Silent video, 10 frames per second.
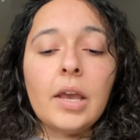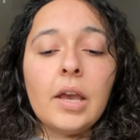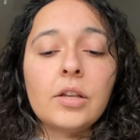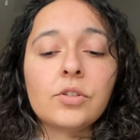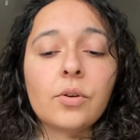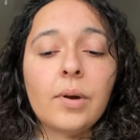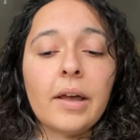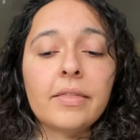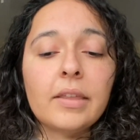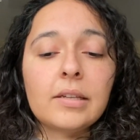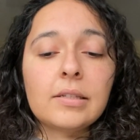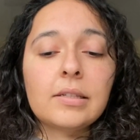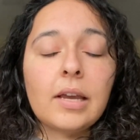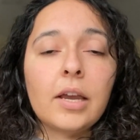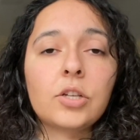So at this
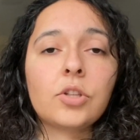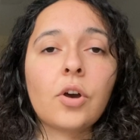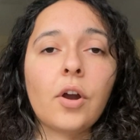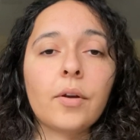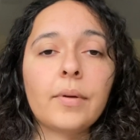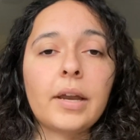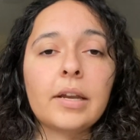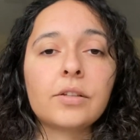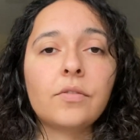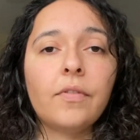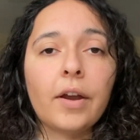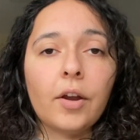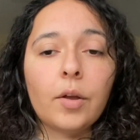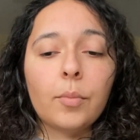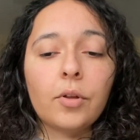stage, the heart rate is
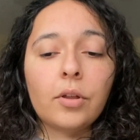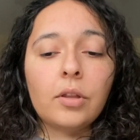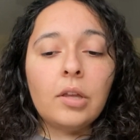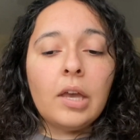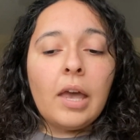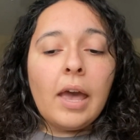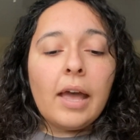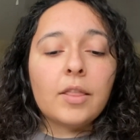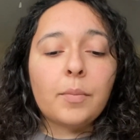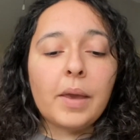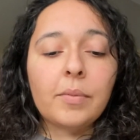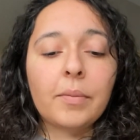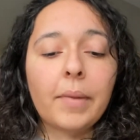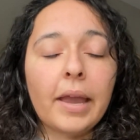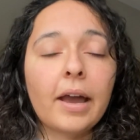variable, and the baby
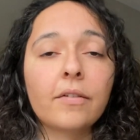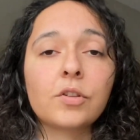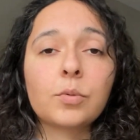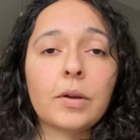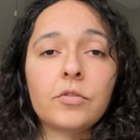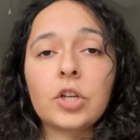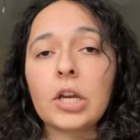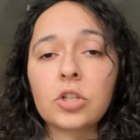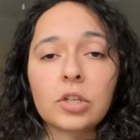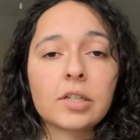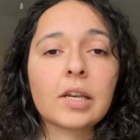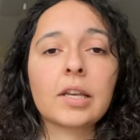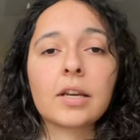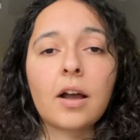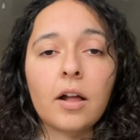may have swift changes
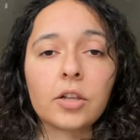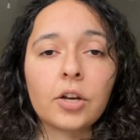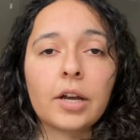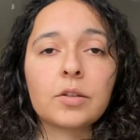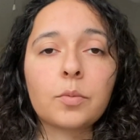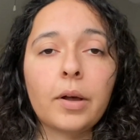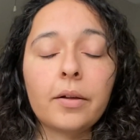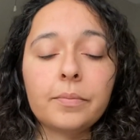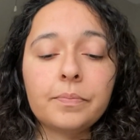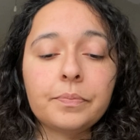in color as well.